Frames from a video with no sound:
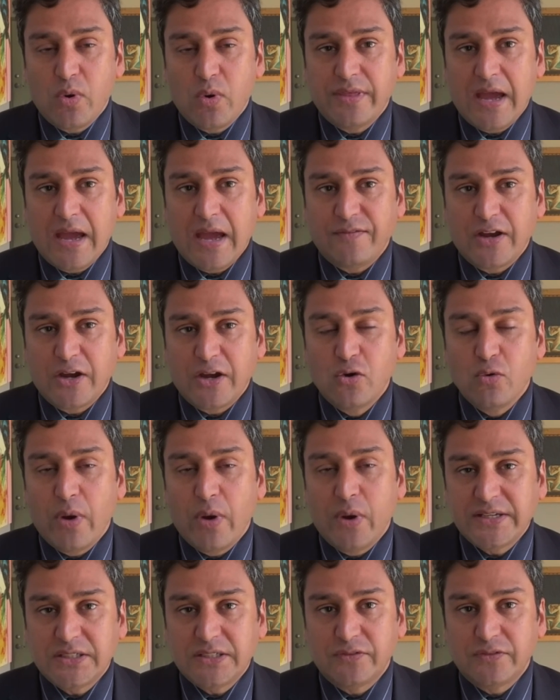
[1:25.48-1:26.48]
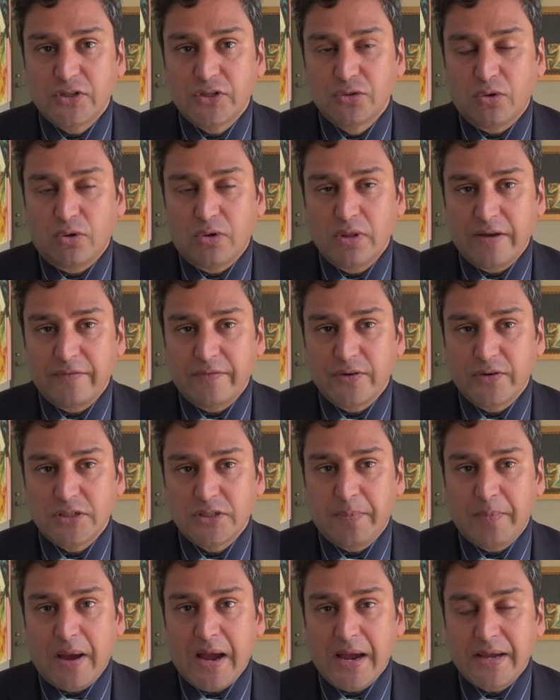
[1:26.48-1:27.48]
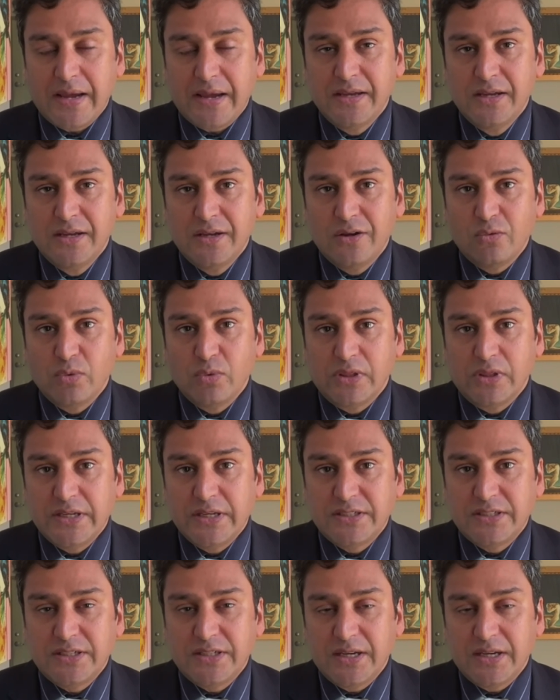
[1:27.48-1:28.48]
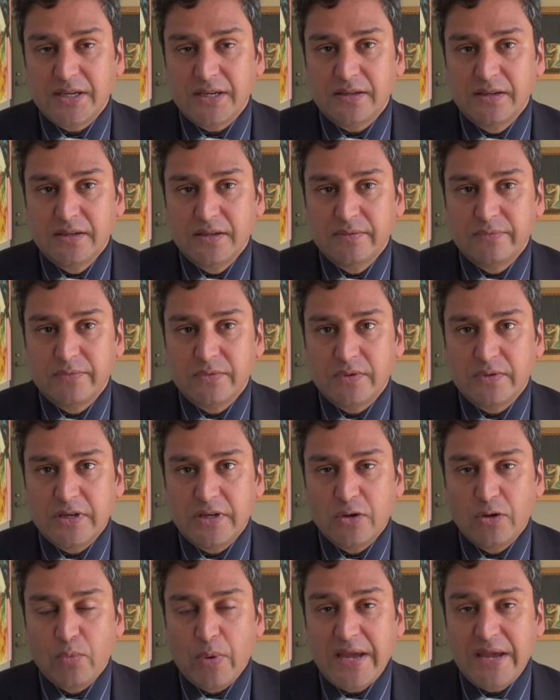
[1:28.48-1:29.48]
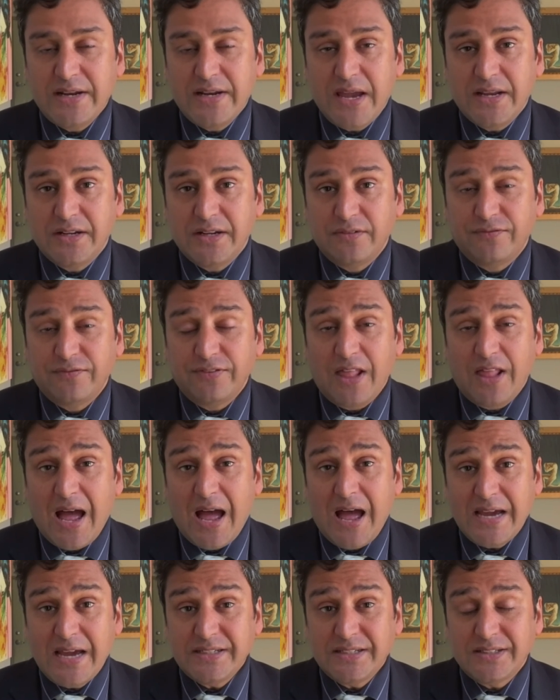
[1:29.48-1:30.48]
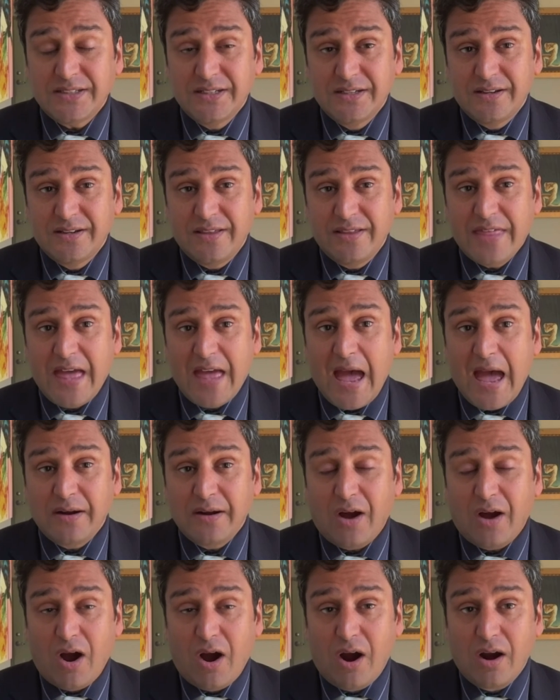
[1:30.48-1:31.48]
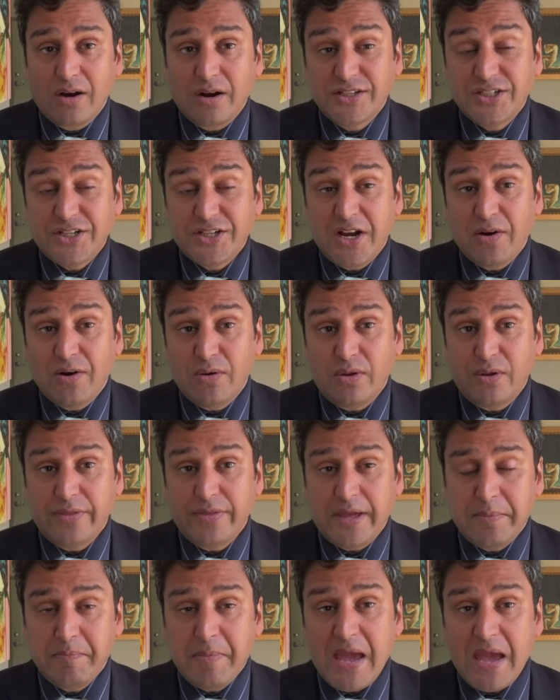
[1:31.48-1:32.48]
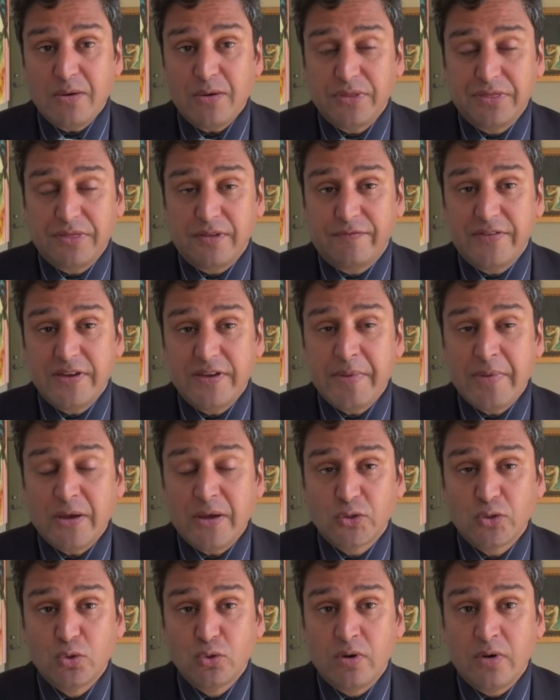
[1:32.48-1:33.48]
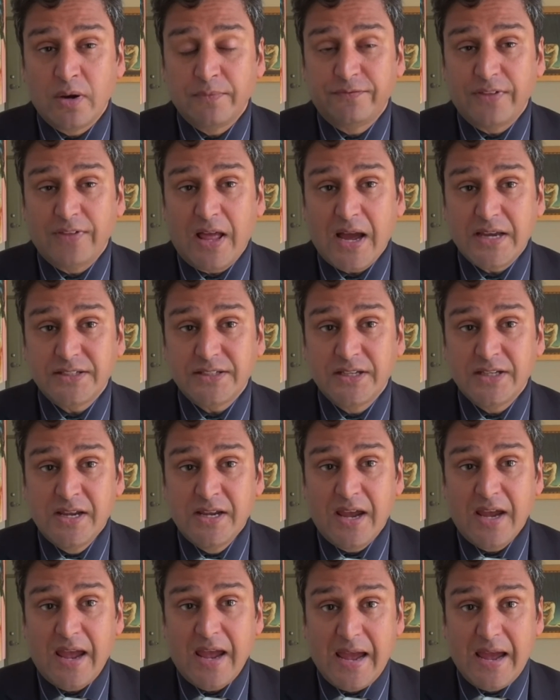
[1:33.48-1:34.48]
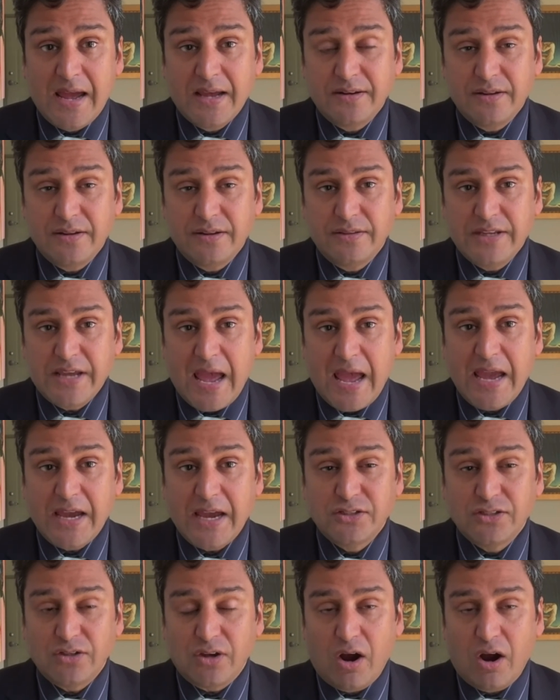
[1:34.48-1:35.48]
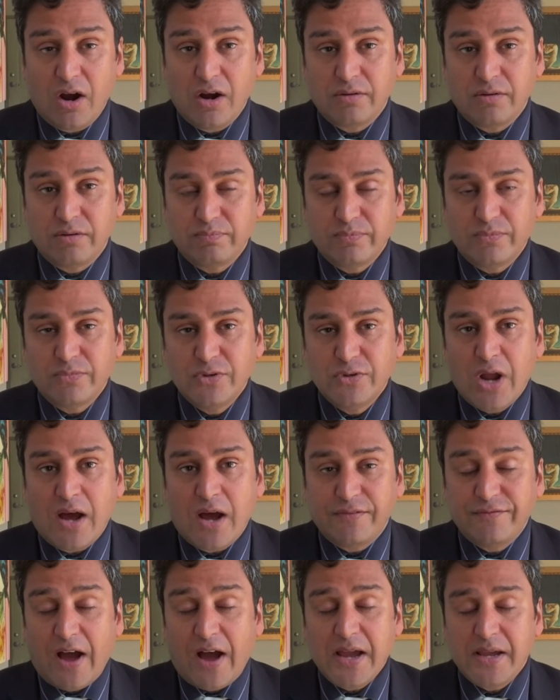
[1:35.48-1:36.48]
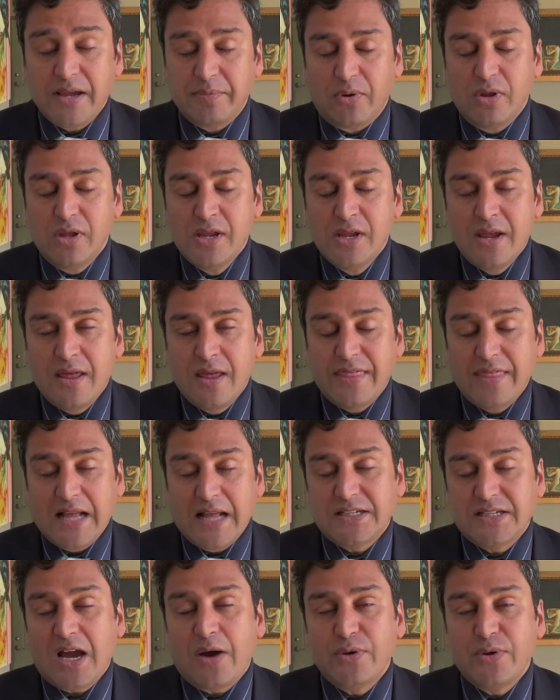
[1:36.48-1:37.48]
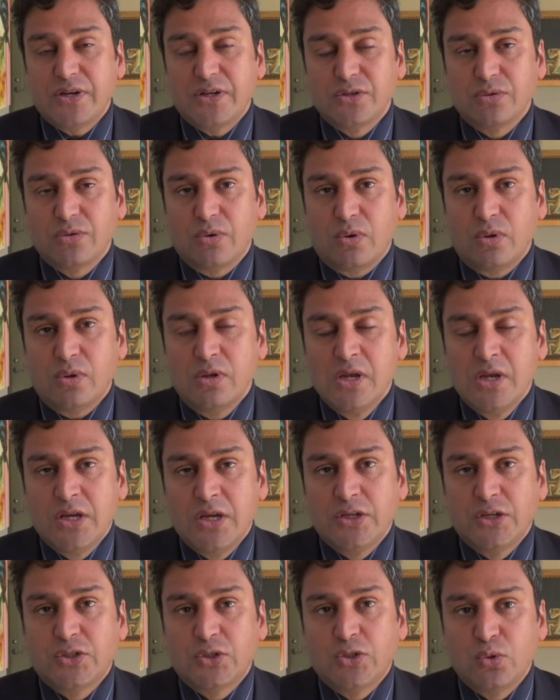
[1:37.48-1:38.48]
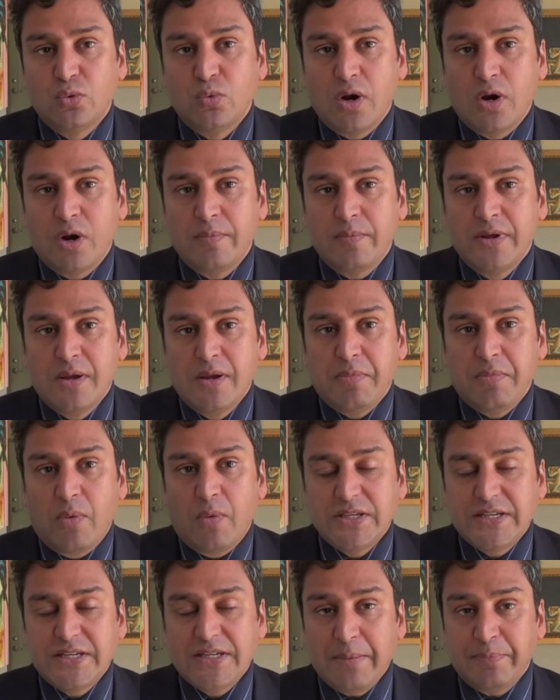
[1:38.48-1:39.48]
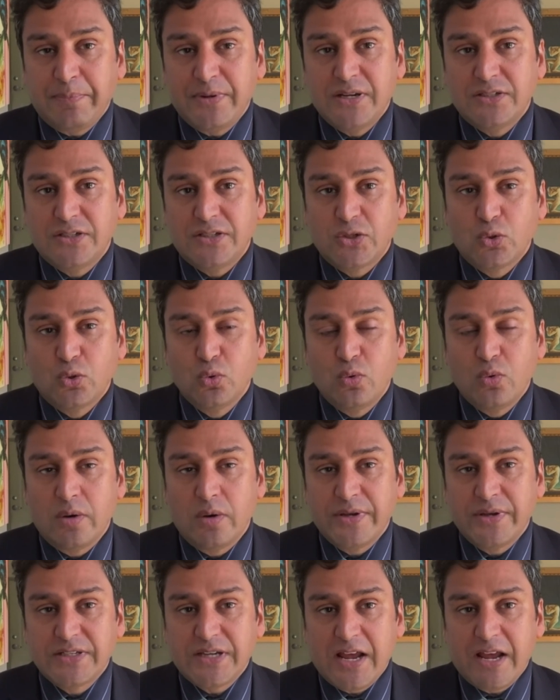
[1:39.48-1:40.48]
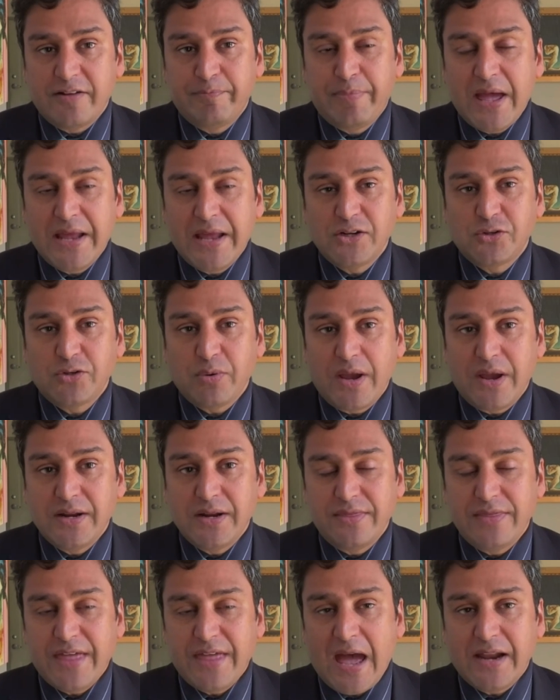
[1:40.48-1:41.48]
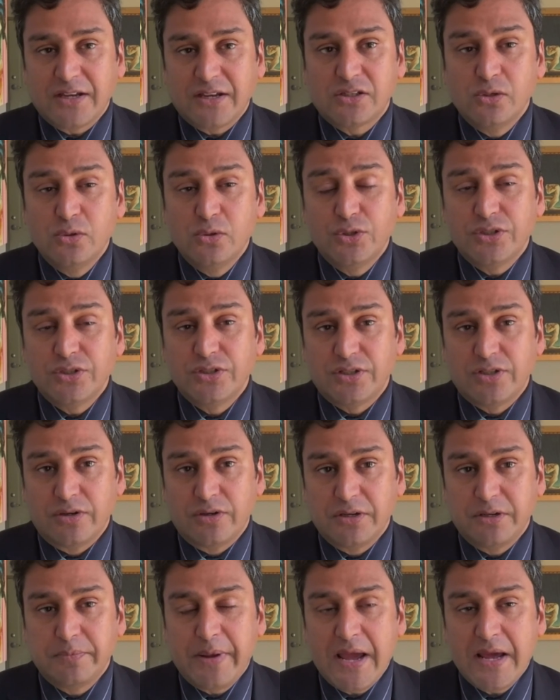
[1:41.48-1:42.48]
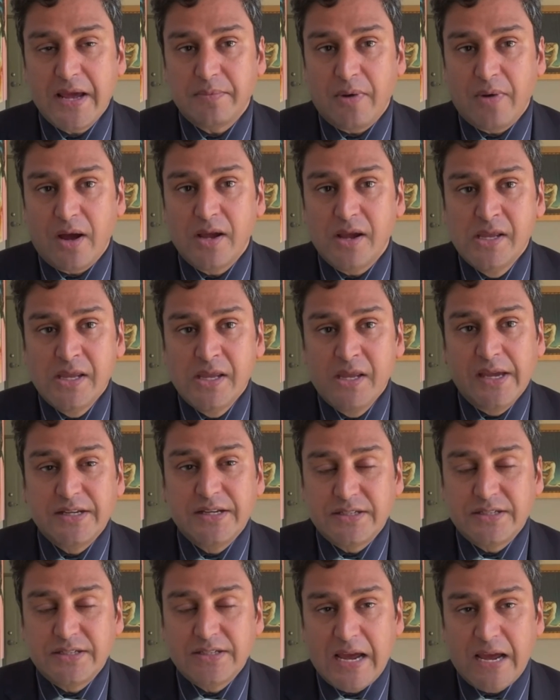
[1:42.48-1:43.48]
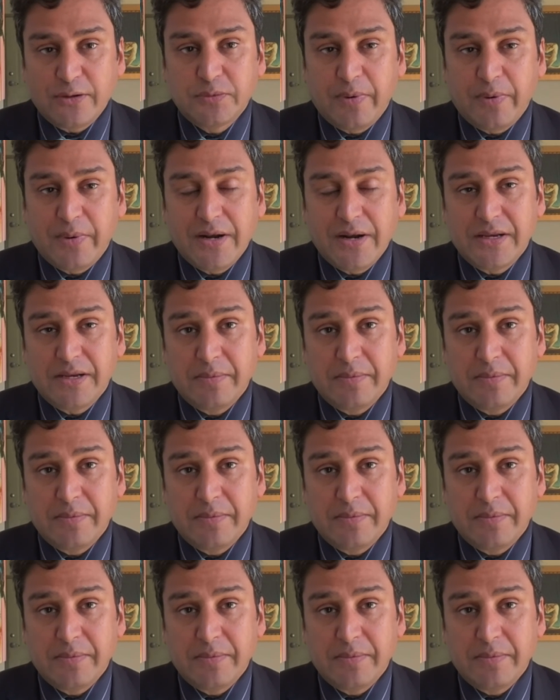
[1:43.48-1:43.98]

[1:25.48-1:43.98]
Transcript: they have aggressive control efforts by releasing irradiated flies that are sterile. They mate with the female screwworm flies, and the eggs are not viable. That's how we control screwworm. But what's happened is the screwworm has kind of penetrated that exclusion zone in Panama mm. and is now mm. spreading in